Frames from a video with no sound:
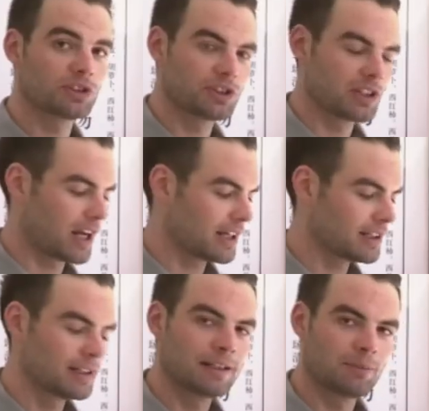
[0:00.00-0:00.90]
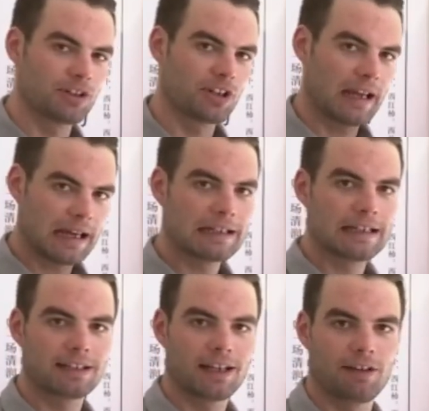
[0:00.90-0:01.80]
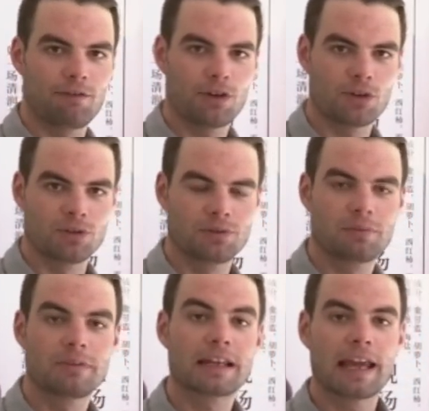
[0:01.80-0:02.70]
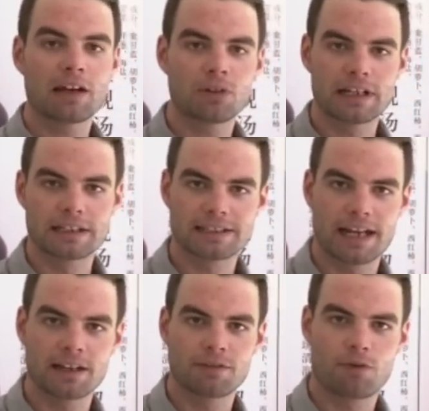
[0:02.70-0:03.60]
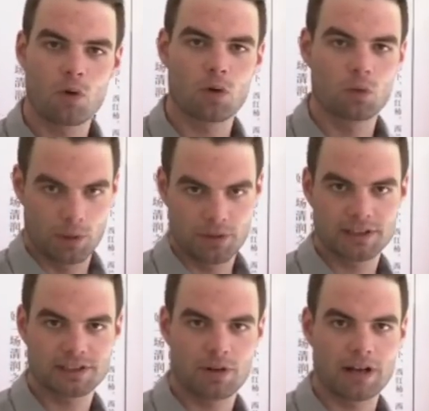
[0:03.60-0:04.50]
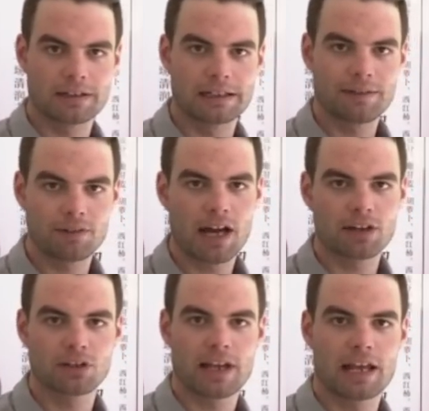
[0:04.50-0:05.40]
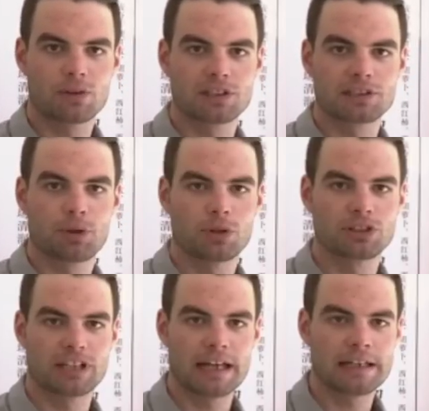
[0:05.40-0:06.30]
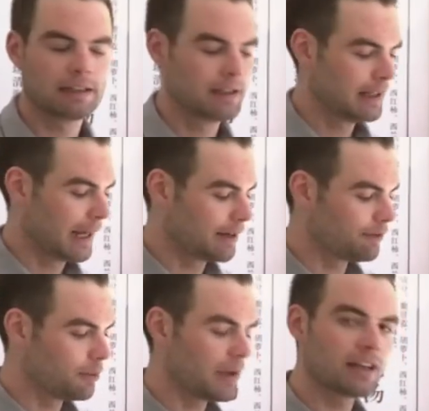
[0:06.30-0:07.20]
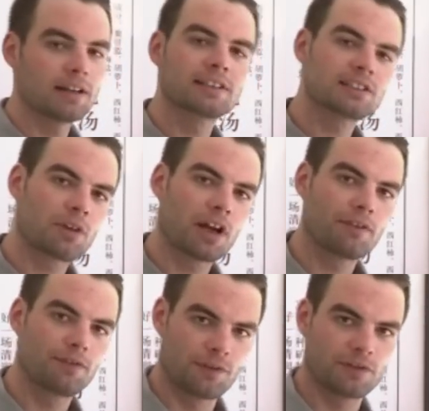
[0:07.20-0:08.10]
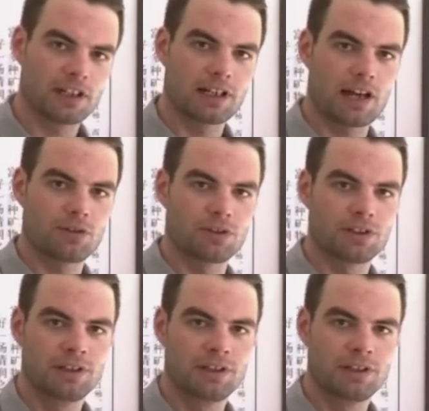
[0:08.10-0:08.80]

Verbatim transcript: as you like but you can't eat any food. The calorie intake for women is around 1100 calories per day, and for men it's around 1500.